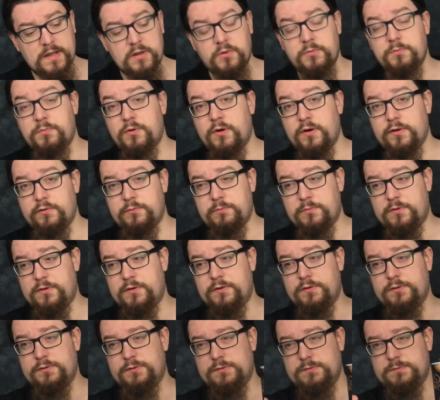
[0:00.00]
price
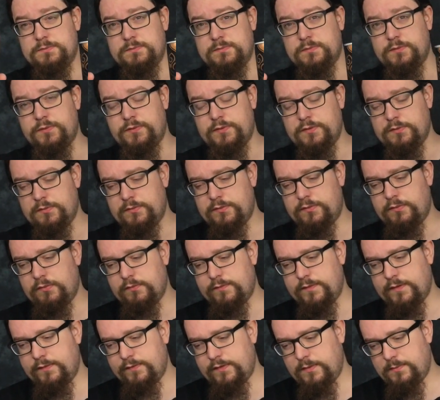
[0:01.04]
mark,
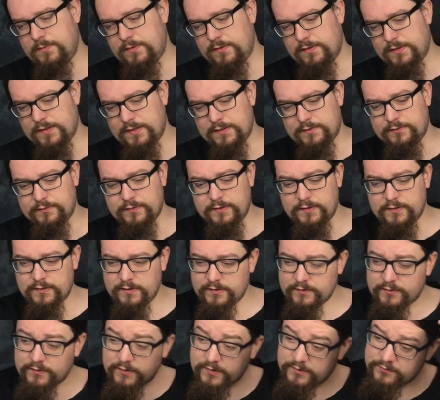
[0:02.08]
250ml can,
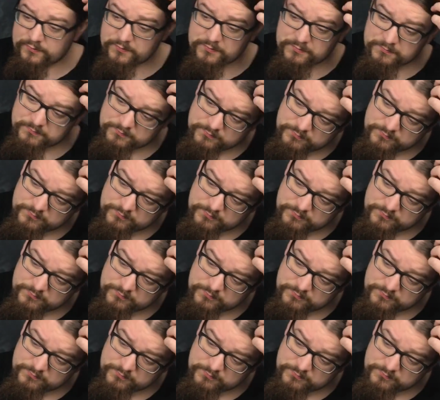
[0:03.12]
these are